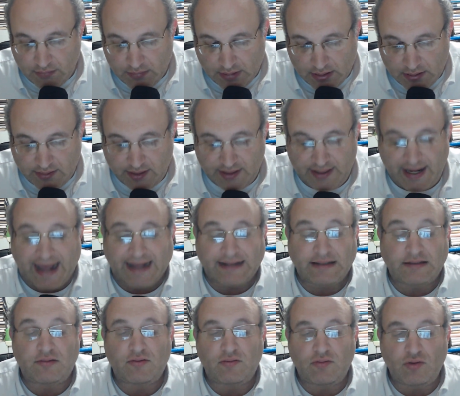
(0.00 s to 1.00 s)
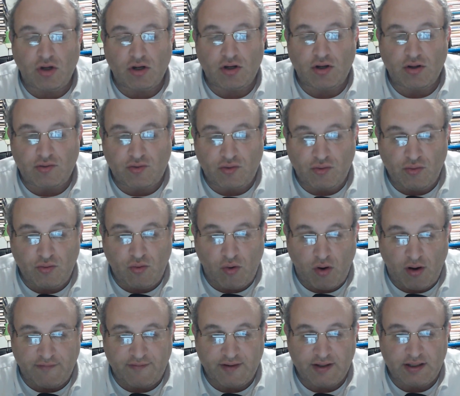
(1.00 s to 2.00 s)
did not look too
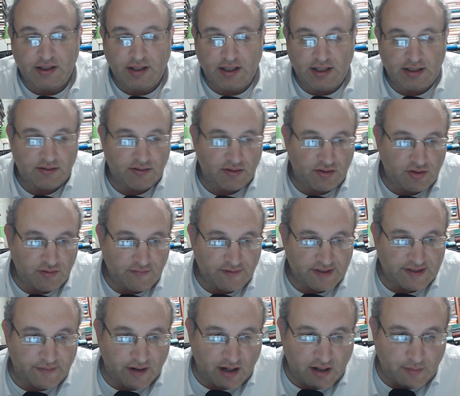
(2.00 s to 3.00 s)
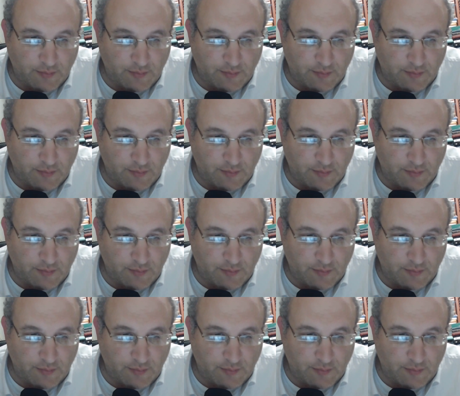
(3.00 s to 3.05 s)
often in the Teshuvot Seforim